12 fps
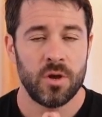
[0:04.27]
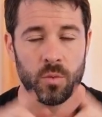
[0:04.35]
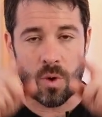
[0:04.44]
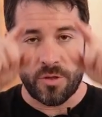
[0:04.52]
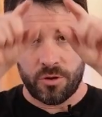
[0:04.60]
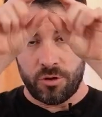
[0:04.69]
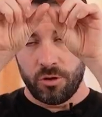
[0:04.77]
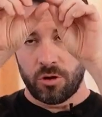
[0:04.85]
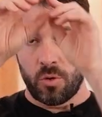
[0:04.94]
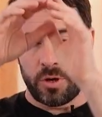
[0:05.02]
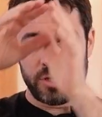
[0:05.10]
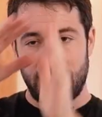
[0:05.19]
whether you're
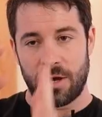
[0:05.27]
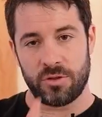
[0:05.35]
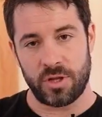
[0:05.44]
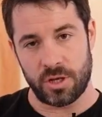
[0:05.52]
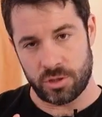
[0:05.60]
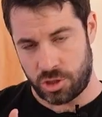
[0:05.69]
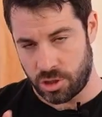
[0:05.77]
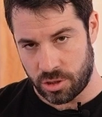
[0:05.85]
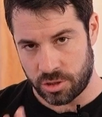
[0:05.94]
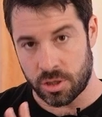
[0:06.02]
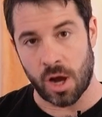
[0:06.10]
going down the insurance